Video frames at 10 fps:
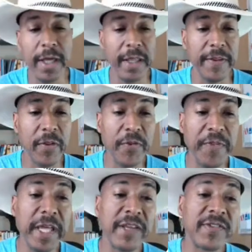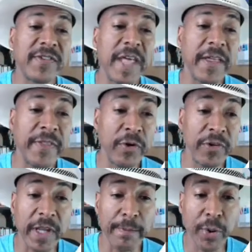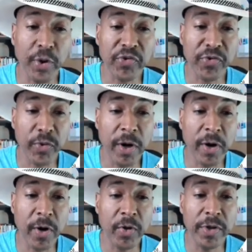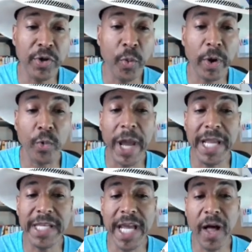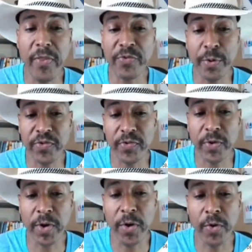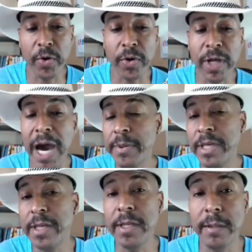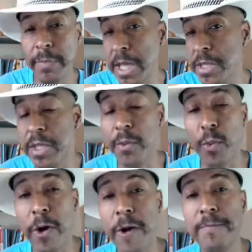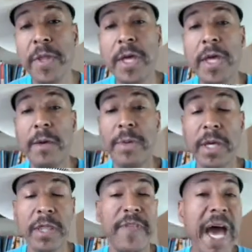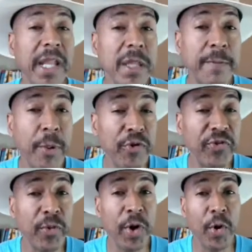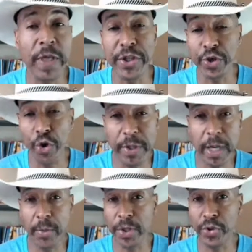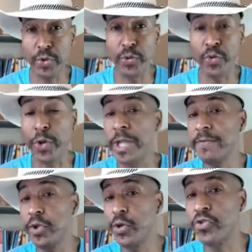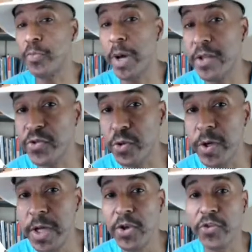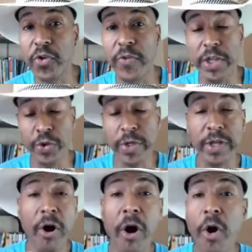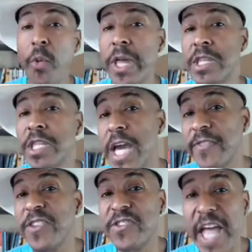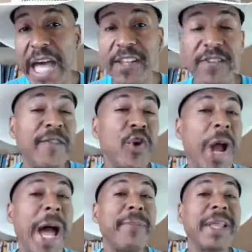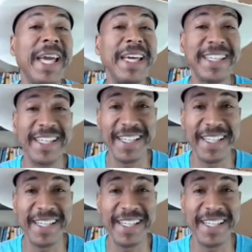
The other thing is that there is a personal code. You'll want to write down this personal code or copy it, paste it somewhere, because that is the personal code that you'll be able to use or give to your sponsor so that you can always check the status of your application.